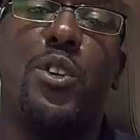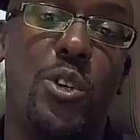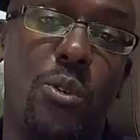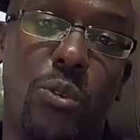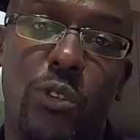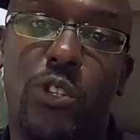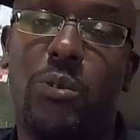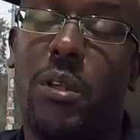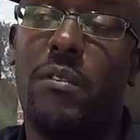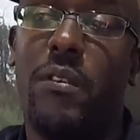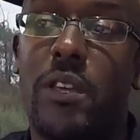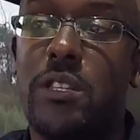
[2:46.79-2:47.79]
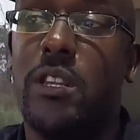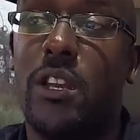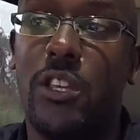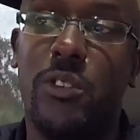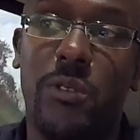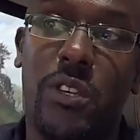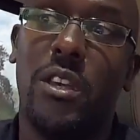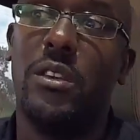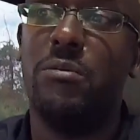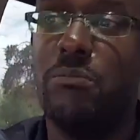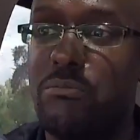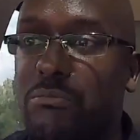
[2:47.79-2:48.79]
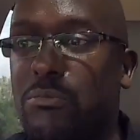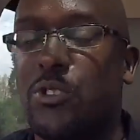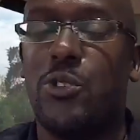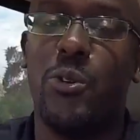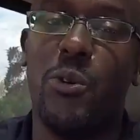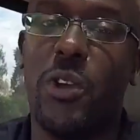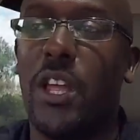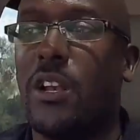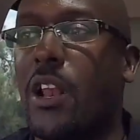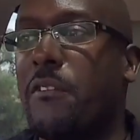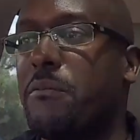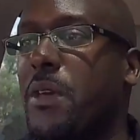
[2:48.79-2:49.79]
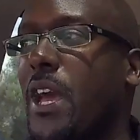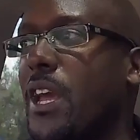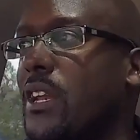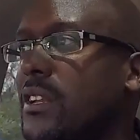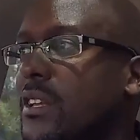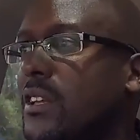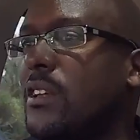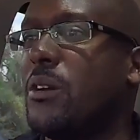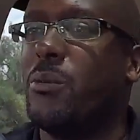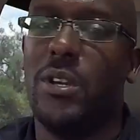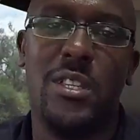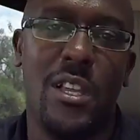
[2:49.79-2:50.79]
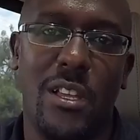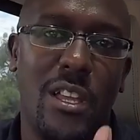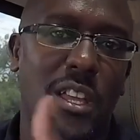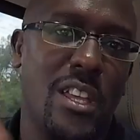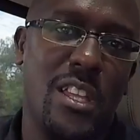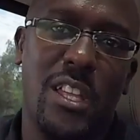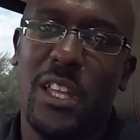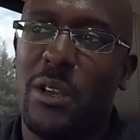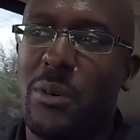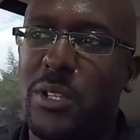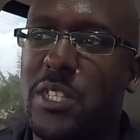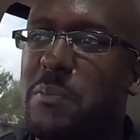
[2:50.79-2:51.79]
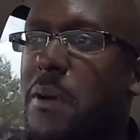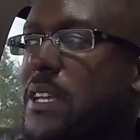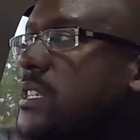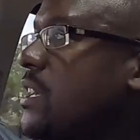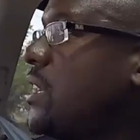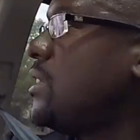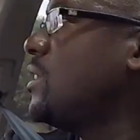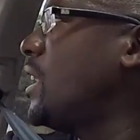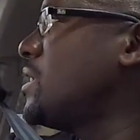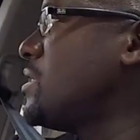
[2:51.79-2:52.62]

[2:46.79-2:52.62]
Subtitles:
for you to invest in Nanyuki. So don't get left behind. We're just passing it.